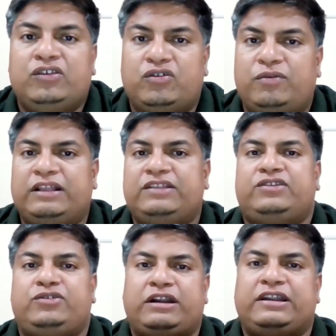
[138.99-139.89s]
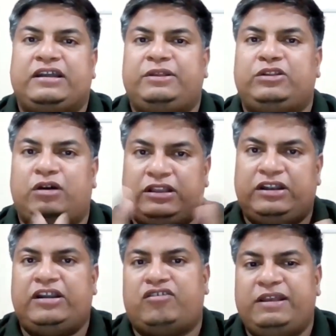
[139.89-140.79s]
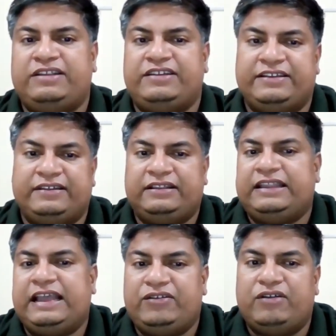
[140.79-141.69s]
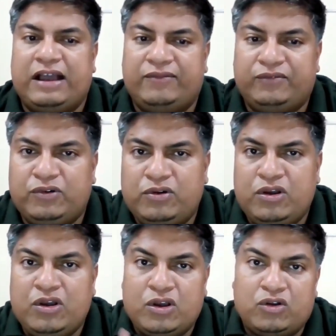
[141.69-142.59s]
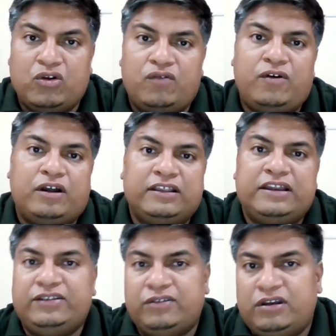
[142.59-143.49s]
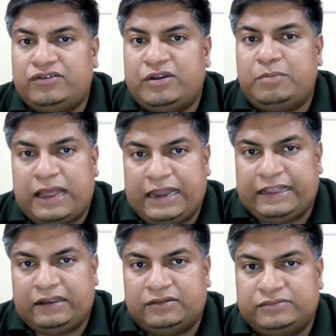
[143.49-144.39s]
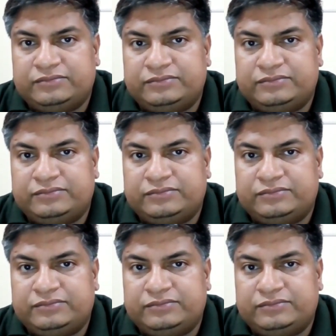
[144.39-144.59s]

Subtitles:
So once you are done with all the documentation, then you have to go for the resolution planning.